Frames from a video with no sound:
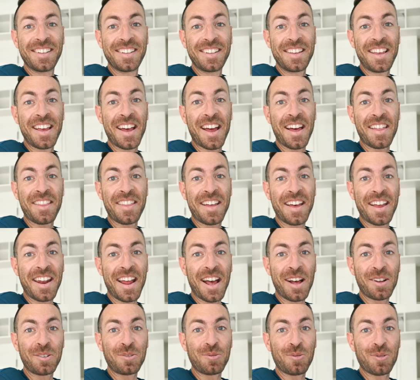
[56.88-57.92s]
Yeah,
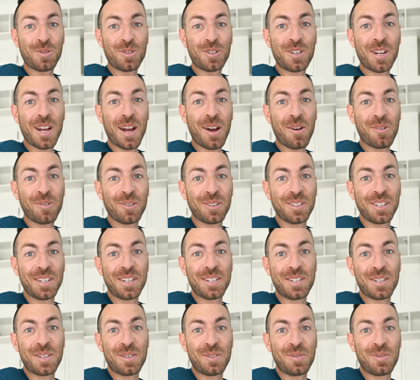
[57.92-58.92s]
that outdoor shower is a